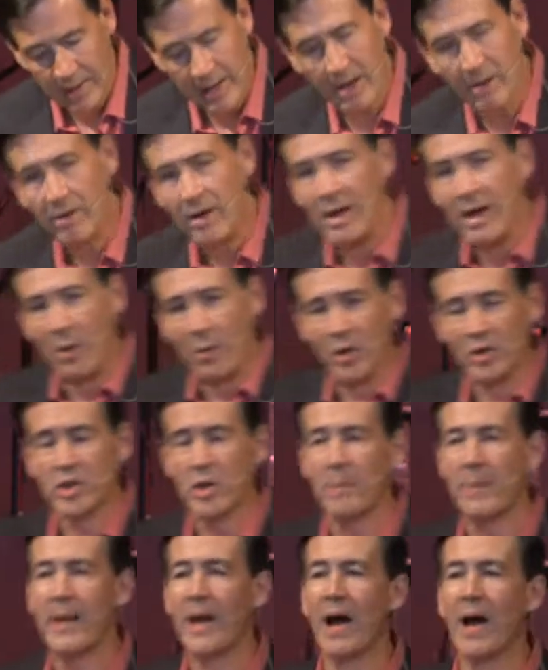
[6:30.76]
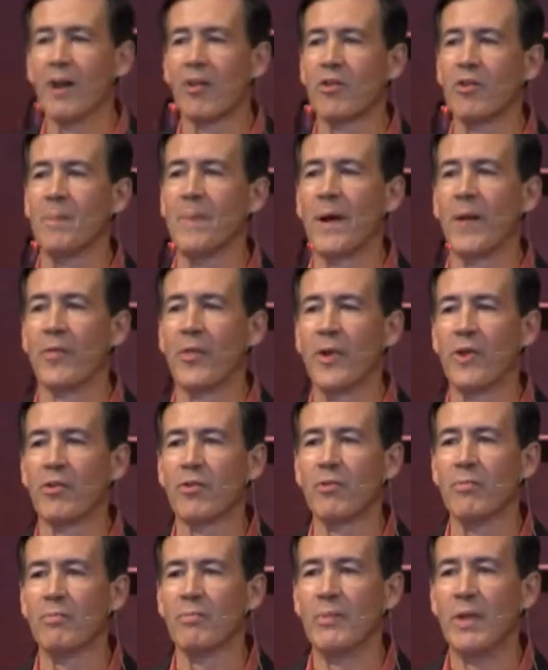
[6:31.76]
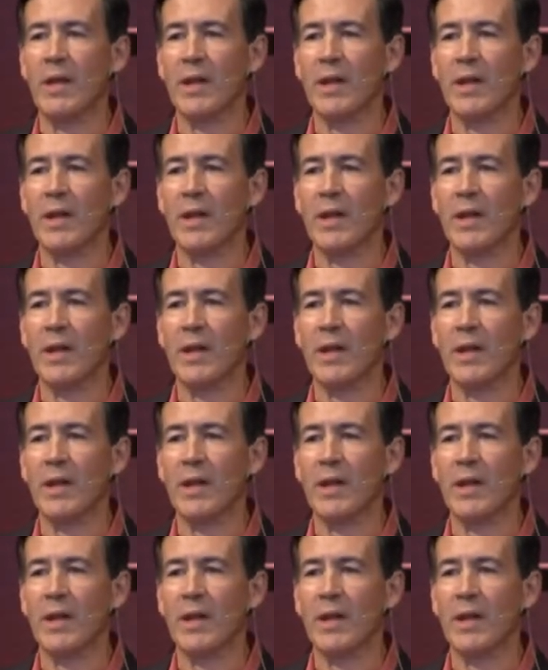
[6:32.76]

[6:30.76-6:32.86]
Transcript: Now, I want you to be honest about this